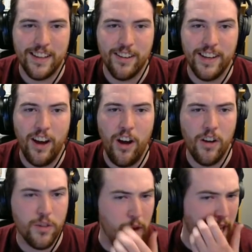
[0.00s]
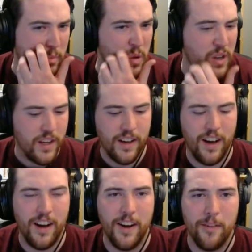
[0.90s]
theory. Oh crap.
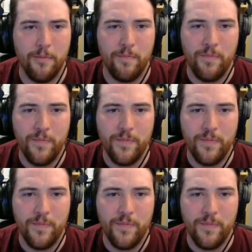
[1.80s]
Um,